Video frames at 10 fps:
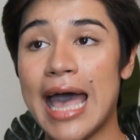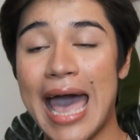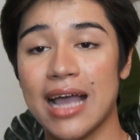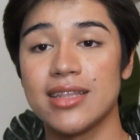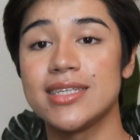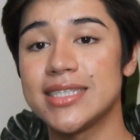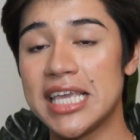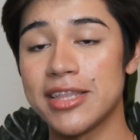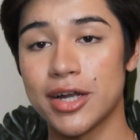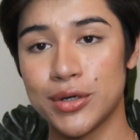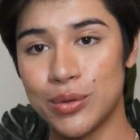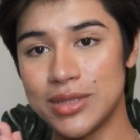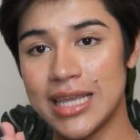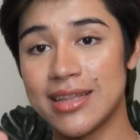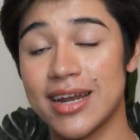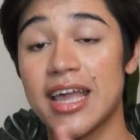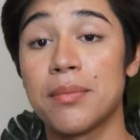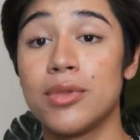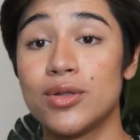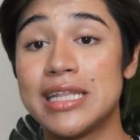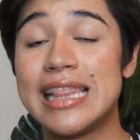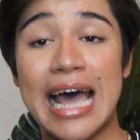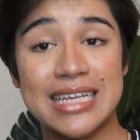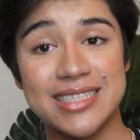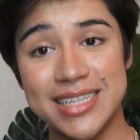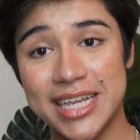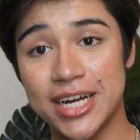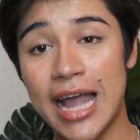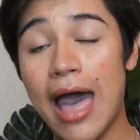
acne skincare routine that I uploaded last year,